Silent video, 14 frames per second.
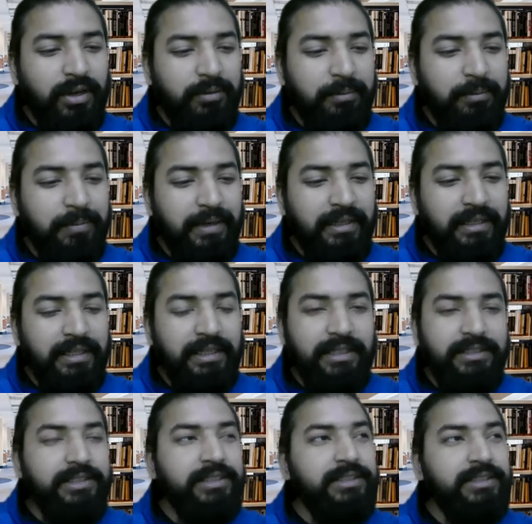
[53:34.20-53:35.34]
Our party
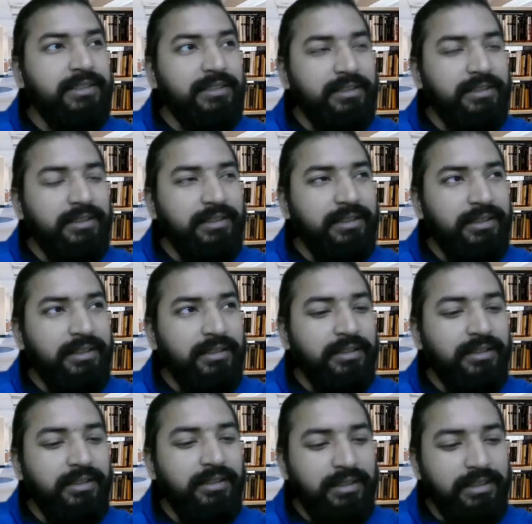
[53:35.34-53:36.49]
exists
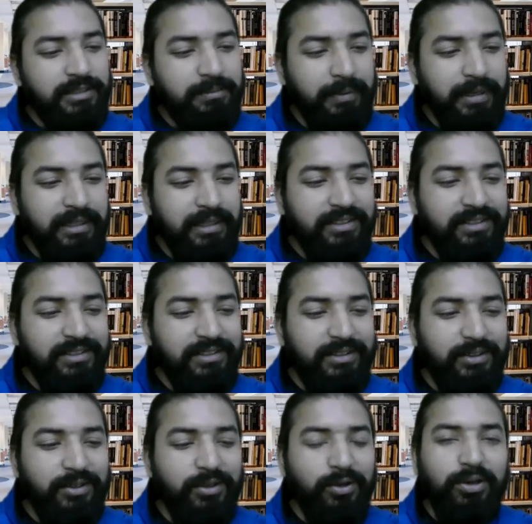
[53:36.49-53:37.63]
despite
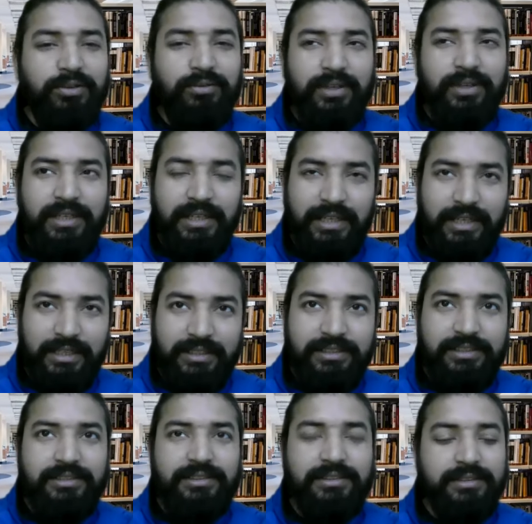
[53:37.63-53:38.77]
not winning
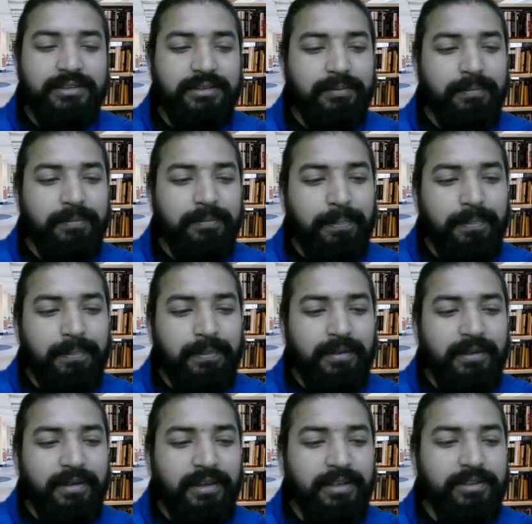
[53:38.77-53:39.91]
elections
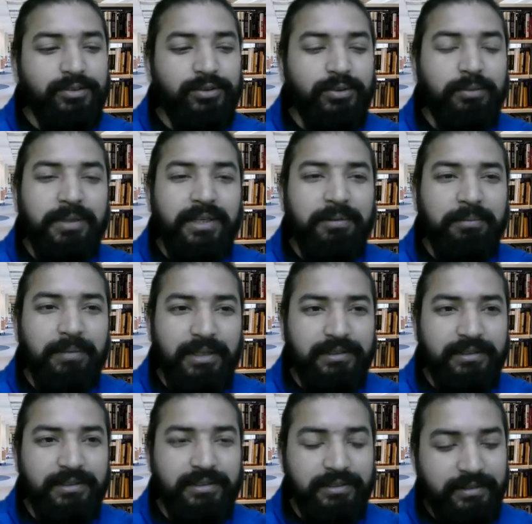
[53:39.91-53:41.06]
in so many
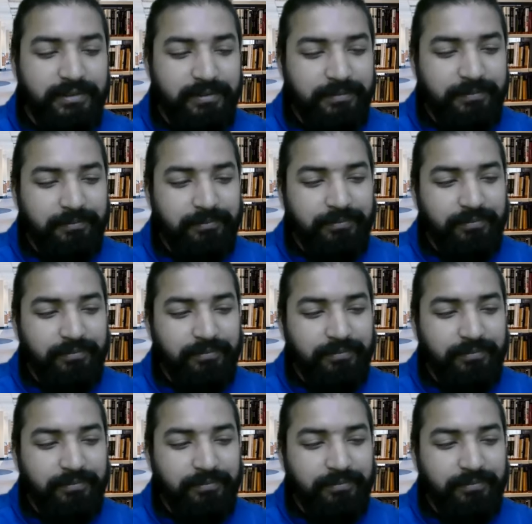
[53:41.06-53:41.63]
places.